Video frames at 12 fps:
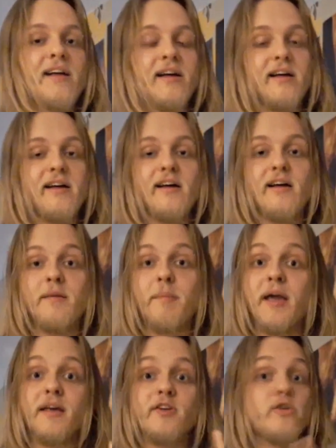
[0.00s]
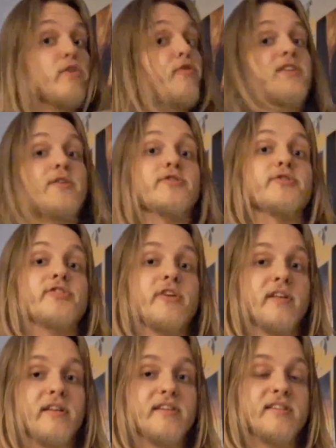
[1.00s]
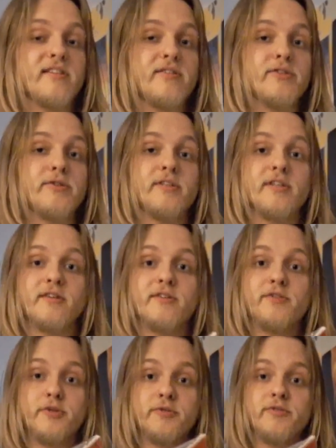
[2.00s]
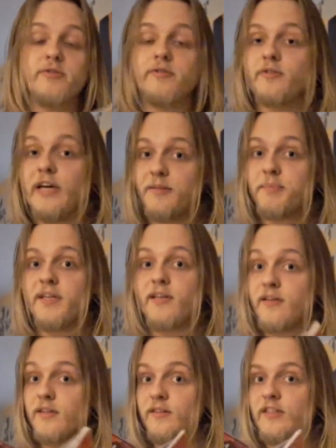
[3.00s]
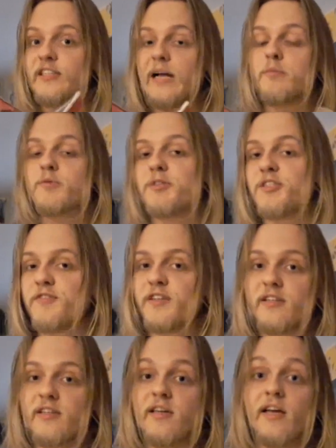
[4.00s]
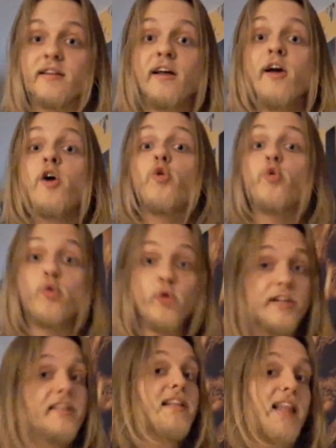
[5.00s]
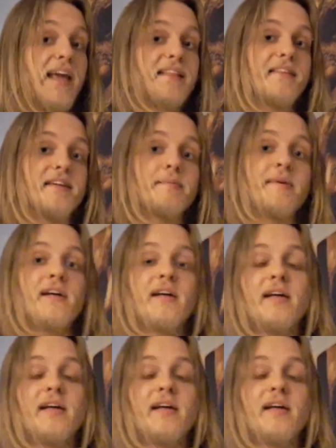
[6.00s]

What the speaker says: my girlfriend also started listening to Head PE, and this album specifically, and really liked them.